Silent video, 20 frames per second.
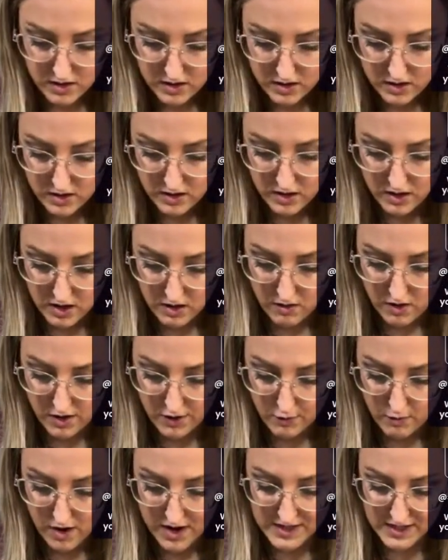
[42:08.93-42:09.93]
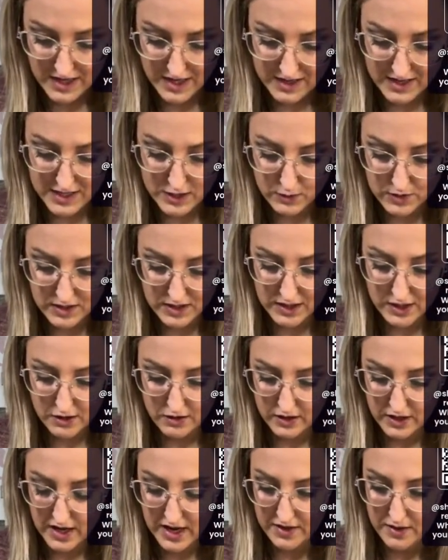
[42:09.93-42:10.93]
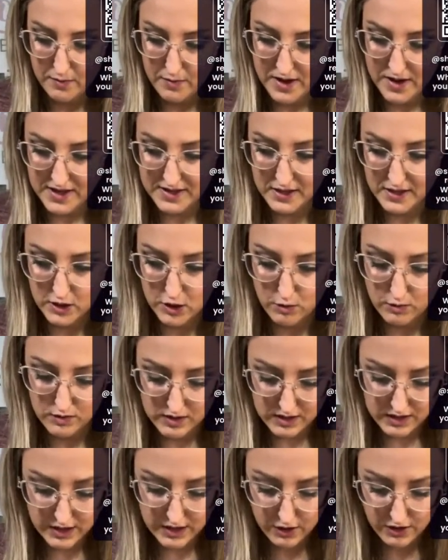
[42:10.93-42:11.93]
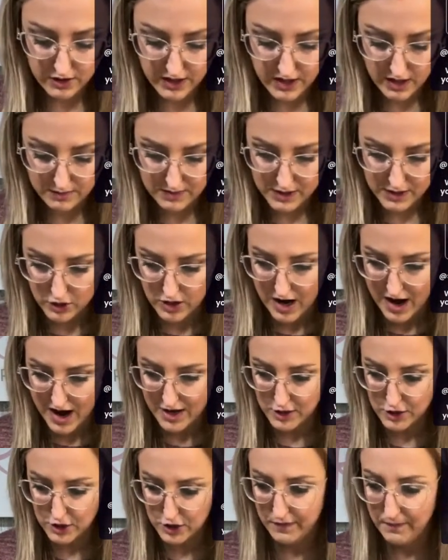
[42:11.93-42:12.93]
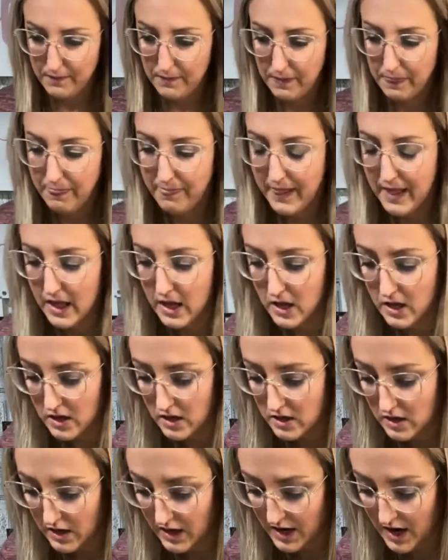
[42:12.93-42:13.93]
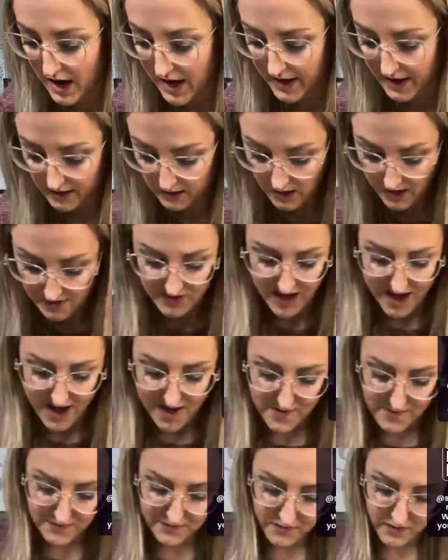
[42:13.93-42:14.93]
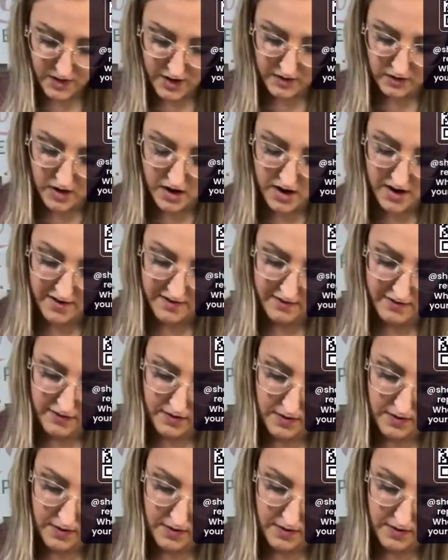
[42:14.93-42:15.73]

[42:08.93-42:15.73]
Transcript: you know, otherwise, like this was literally in the bin, so it was literally going to be trash. And I love that. I love